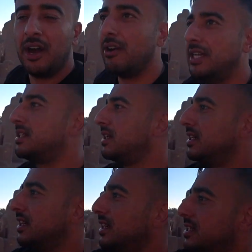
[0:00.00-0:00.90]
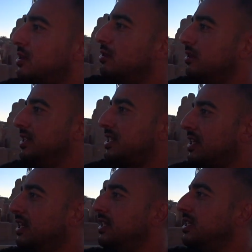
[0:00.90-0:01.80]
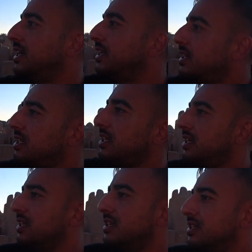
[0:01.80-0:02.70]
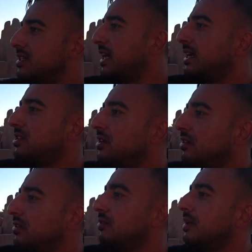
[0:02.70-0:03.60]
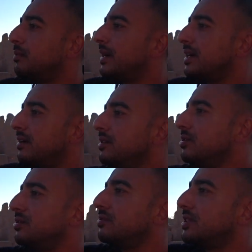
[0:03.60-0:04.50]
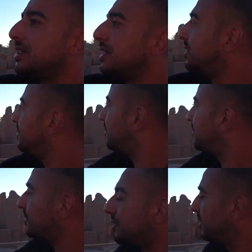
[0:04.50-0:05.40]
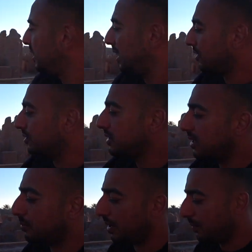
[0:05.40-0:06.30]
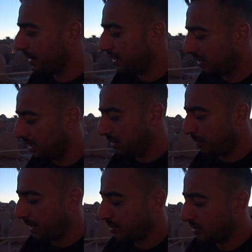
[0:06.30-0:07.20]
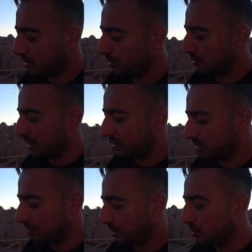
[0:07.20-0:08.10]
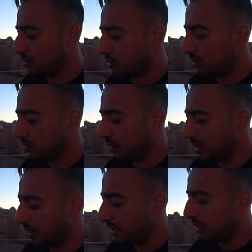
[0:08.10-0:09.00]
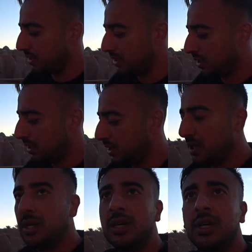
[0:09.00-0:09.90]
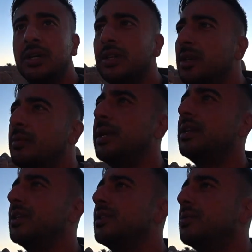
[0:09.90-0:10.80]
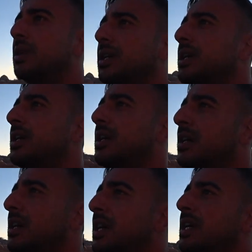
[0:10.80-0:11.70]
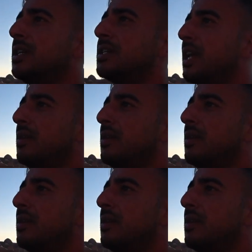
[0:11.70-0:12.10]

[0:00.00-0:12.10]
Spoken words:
All right, let's go inside, and I think it is actually on the way back. I'm not sure what's there, or according to the map, I can keep actually straight, so I'm not sure why they made it this way. Salam.